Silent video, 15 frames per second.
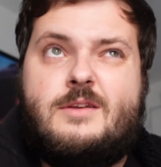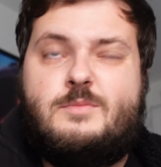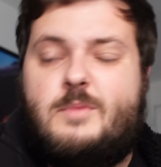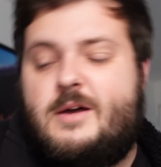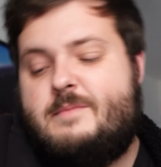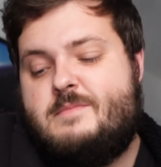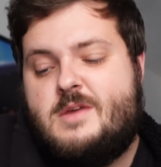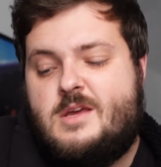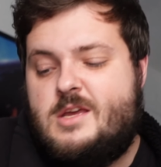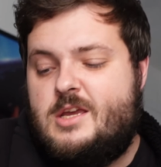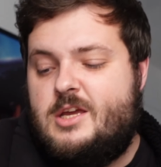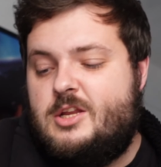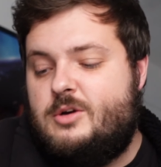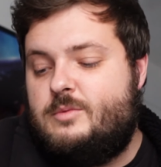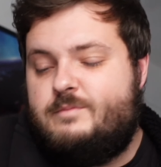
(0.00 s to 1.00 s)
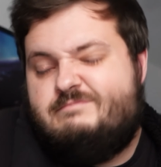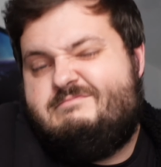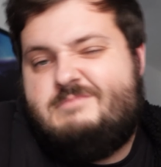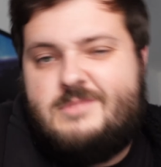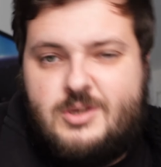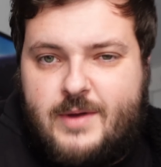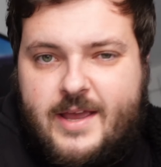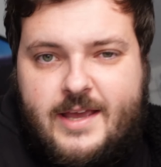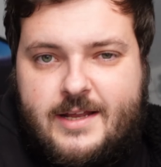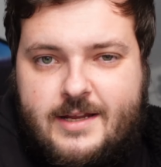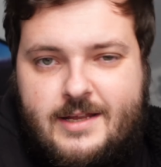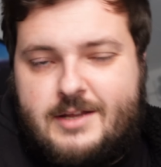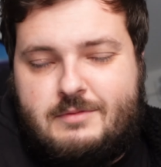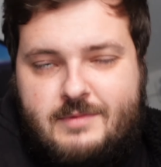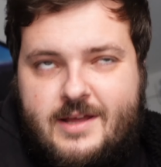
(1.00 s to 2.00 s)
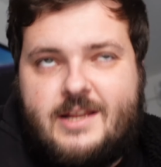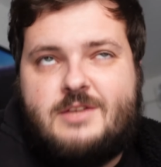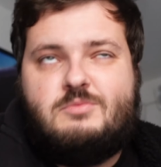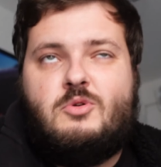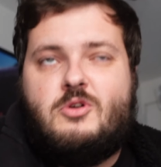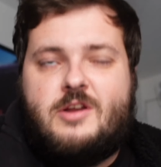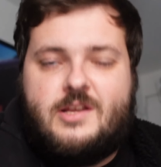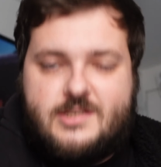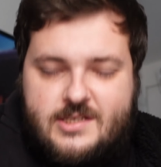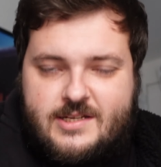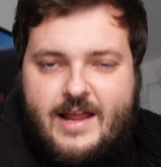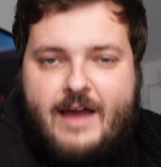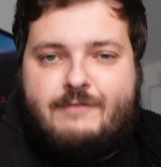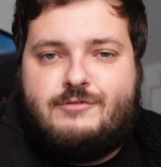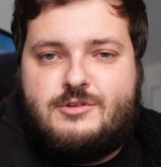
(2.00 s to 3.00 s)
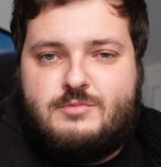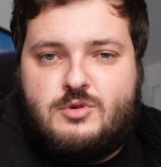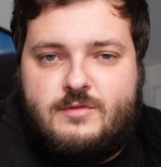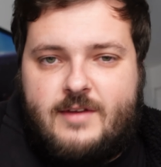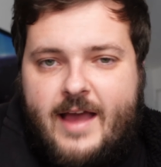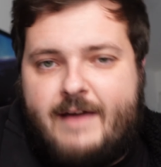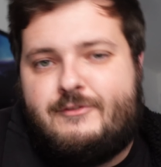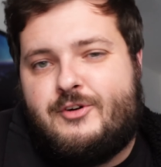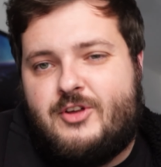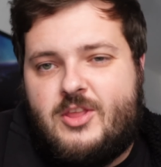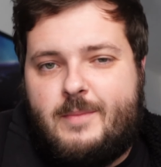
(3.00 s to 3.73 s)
But you ain't gonna, you know, it is what it is. It's an average movie. Have her on in the